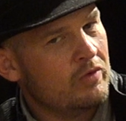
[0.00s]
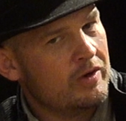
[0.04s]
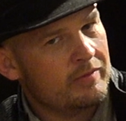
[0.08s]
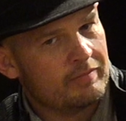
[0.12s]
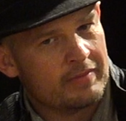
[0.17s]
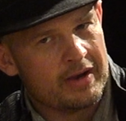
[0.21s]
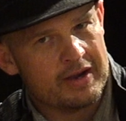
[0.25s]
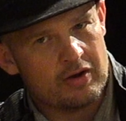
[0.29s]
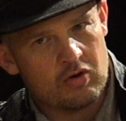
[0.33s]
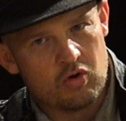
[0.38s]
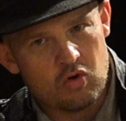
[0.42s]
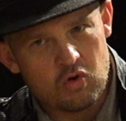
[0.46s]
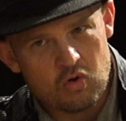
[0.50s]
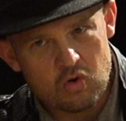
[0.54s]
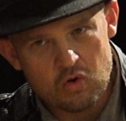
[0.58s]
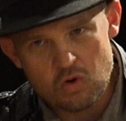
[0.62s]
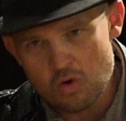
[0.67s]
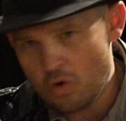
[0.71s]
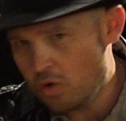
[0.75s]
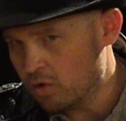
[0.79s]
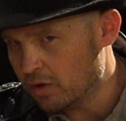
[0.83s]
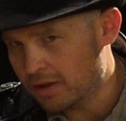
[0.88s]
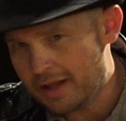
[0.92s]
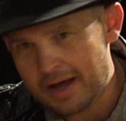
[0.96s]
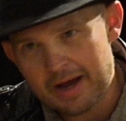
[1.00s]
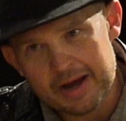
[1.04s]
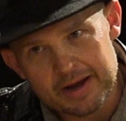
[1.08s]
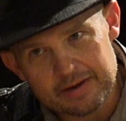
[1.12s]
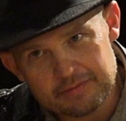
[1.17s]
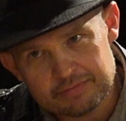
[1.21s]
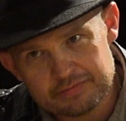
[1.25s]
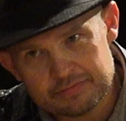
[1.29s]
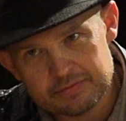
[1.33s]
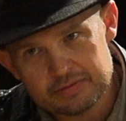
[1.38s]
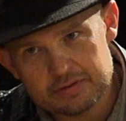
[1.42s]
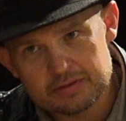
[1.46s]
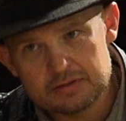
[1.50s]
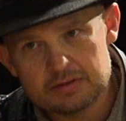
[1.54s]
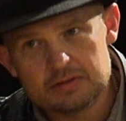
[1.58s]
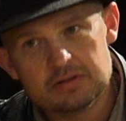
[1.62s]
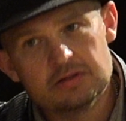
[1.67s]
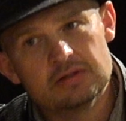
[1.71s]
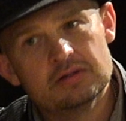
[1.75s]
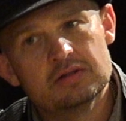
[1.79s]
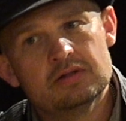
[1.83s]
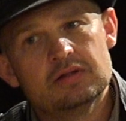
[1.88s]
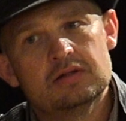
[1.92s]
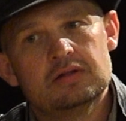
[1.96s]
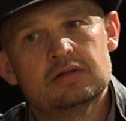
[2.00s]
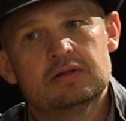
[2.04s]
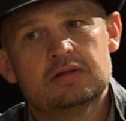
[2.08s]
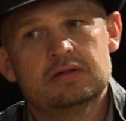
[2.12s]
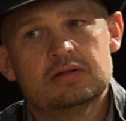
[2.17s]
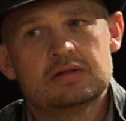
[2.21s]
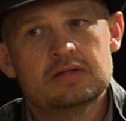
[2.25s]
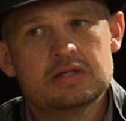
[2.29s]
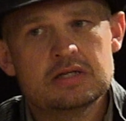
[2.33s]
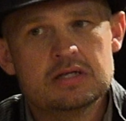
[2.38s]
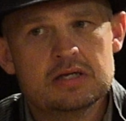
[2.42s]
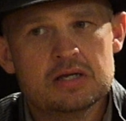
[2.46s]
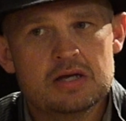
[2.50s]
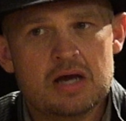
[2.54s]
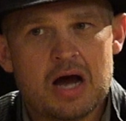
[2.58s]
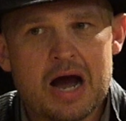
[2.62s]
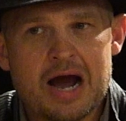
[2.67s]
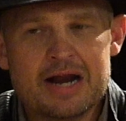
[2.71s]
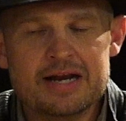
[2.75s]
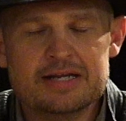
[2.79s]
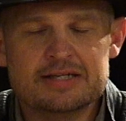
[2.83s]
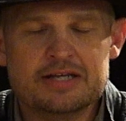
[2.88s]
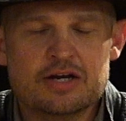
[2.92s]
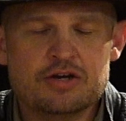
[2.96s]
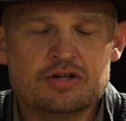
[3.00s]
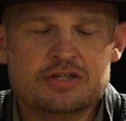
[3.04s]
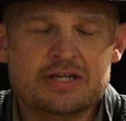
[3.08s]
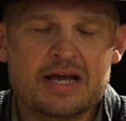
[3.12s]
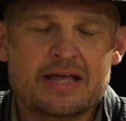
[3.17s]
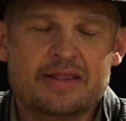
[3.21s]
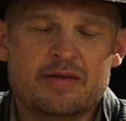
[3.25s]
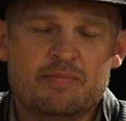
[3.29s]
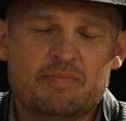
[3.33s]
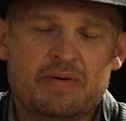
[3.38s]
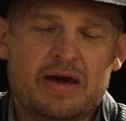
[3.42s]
one my whole life. I just understand the